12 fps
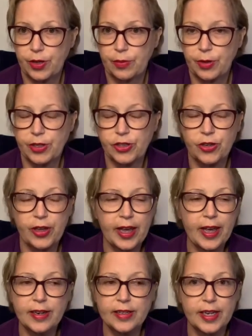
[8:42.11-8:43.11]
because you
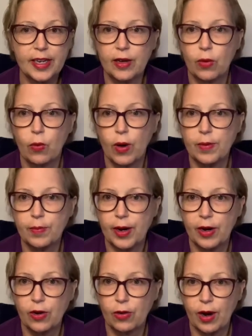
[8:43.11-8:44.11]
can't take a
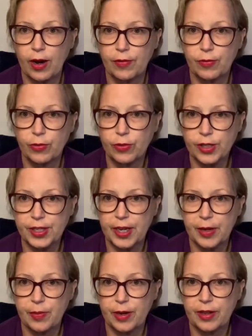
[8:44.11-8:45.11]
1-paragraph rule
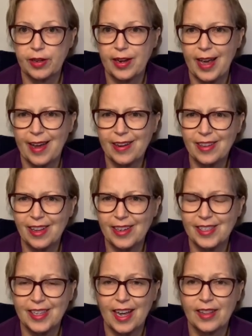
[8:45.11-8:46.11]
statement and then analyze
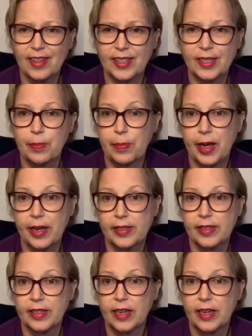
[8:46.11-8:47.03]
that. That's a mess.